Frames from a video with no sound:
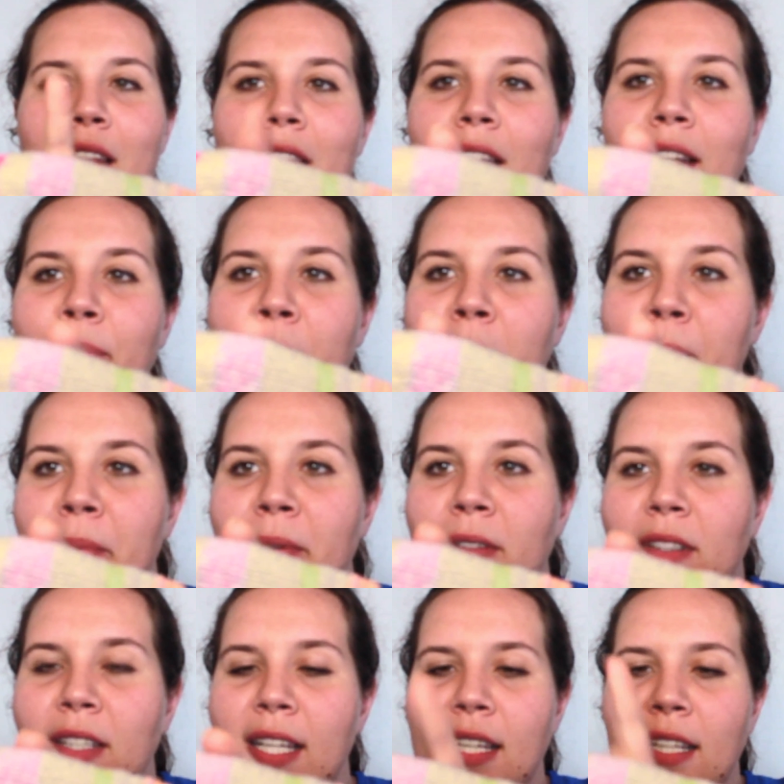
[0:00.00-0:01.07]
the
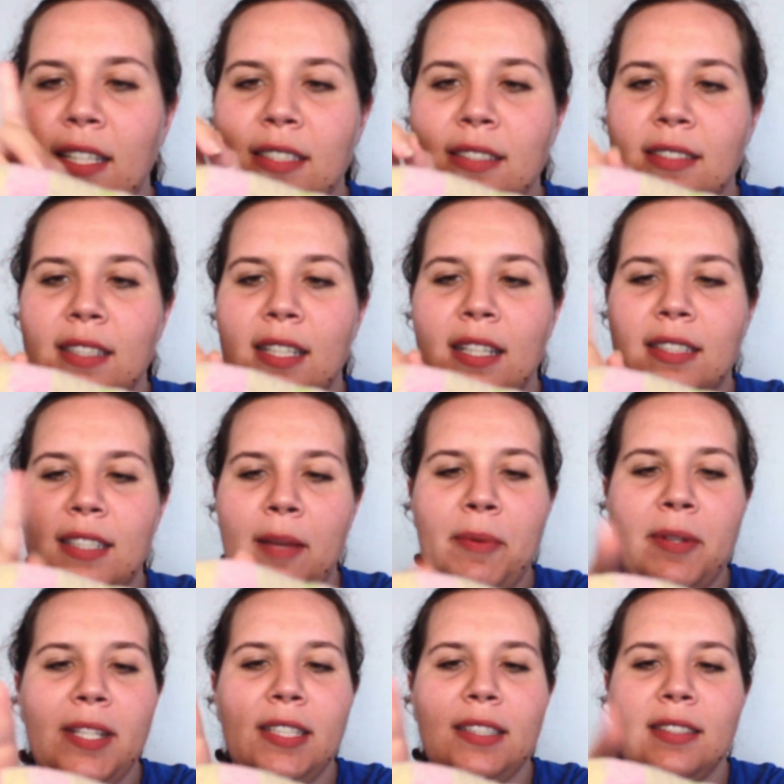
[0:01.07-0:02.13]
purple is a
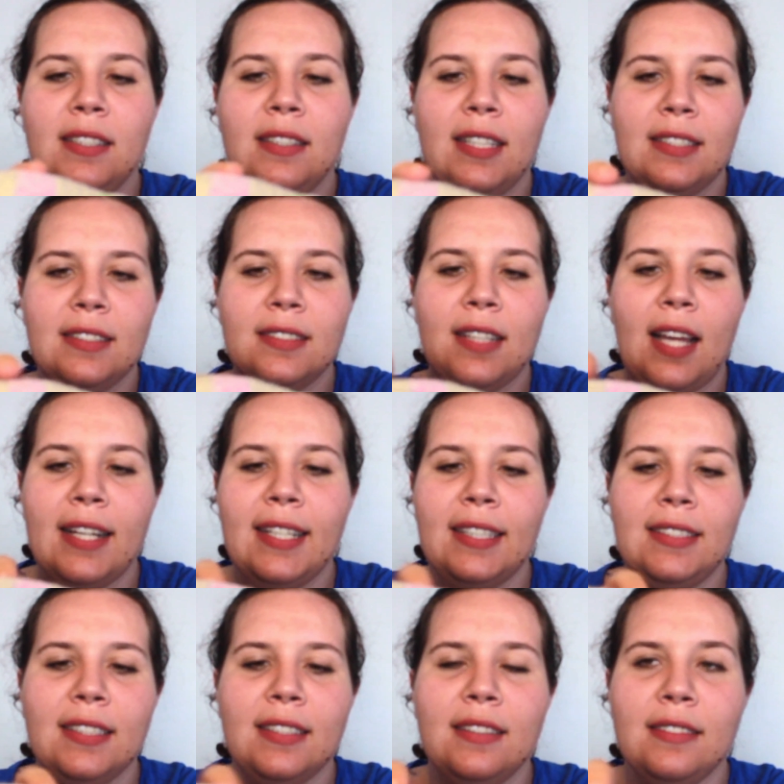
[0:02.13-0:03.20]
double knit that's
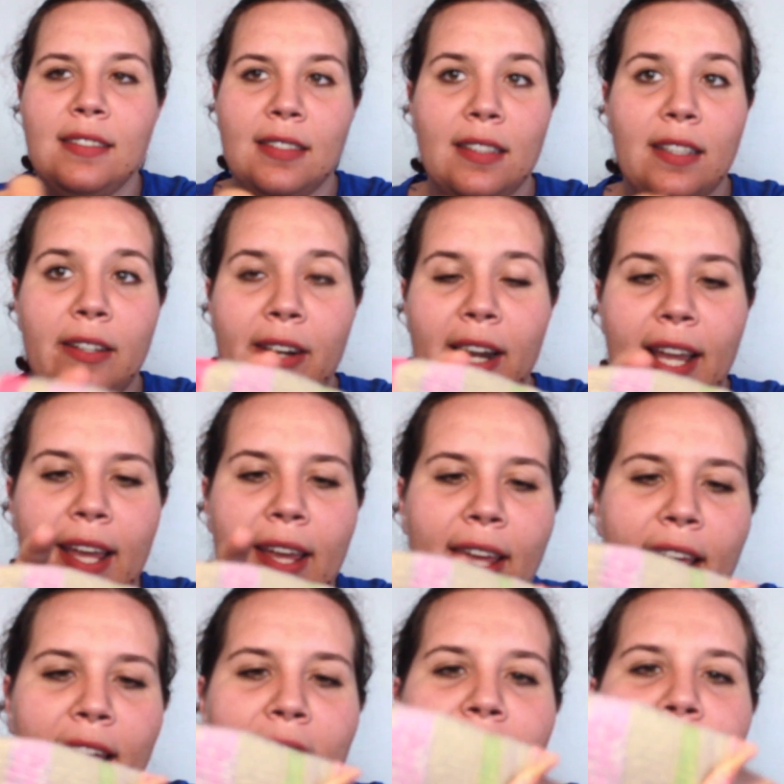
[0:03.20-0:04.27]
identical to the grey.
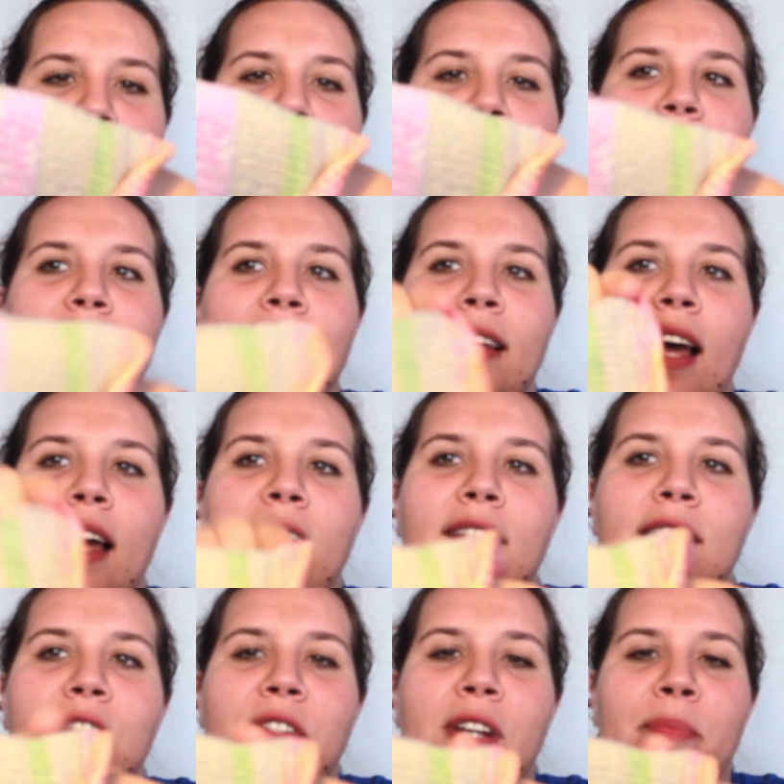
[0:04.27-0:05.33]
The
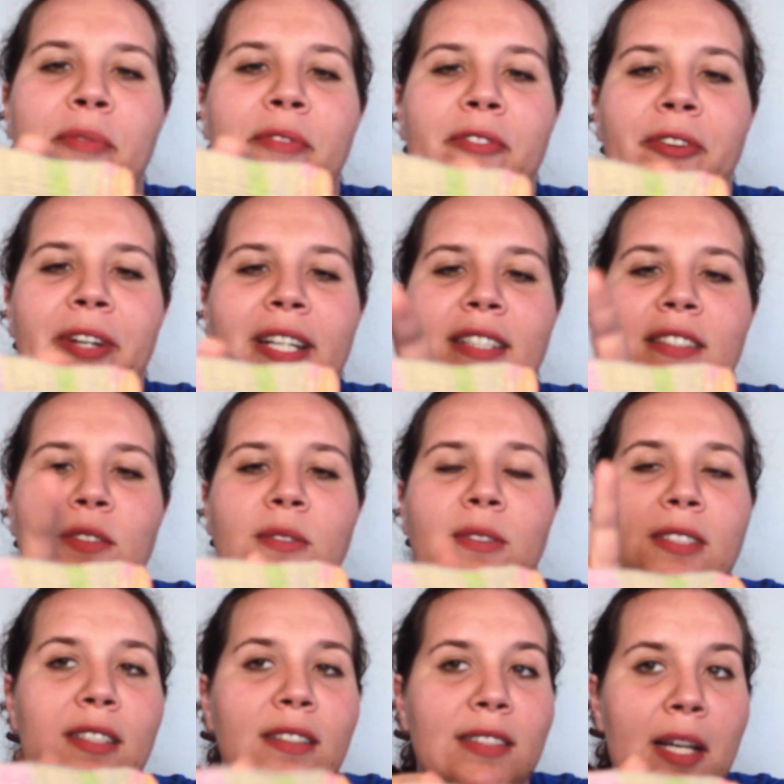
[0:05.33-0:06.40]
other stripe of green is
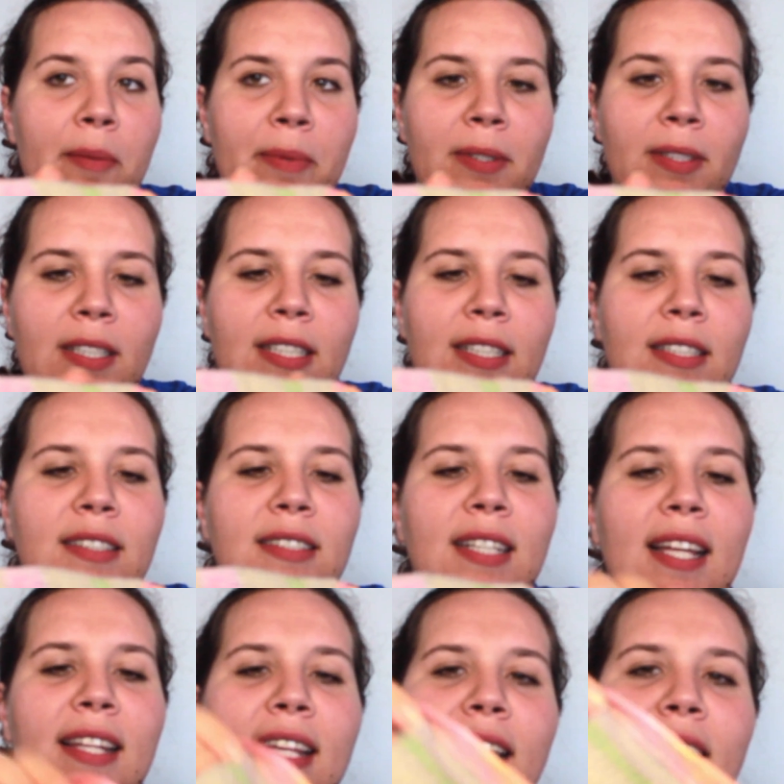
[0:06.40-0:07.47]
also double knit,
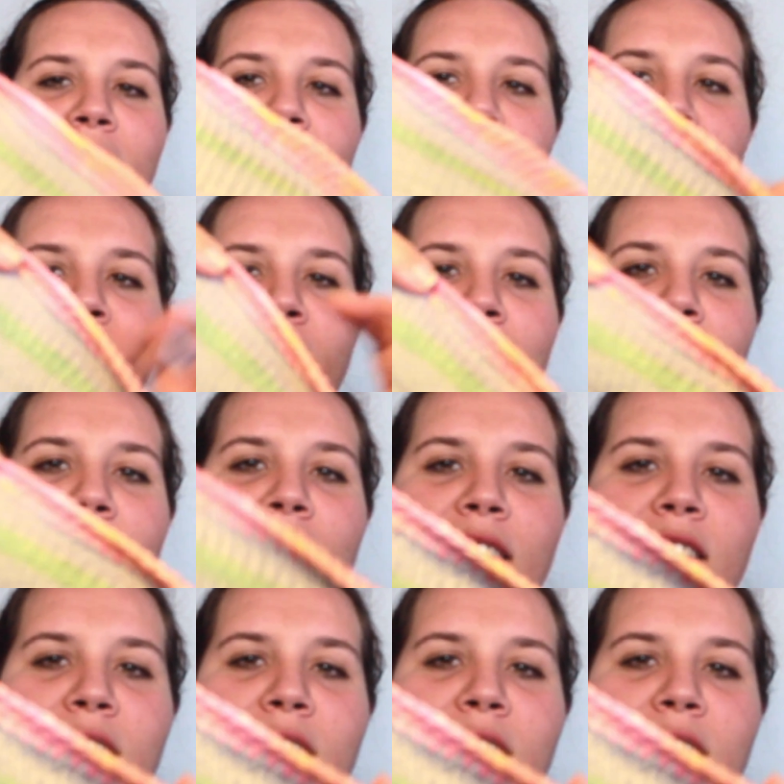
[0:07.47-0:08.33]
and then I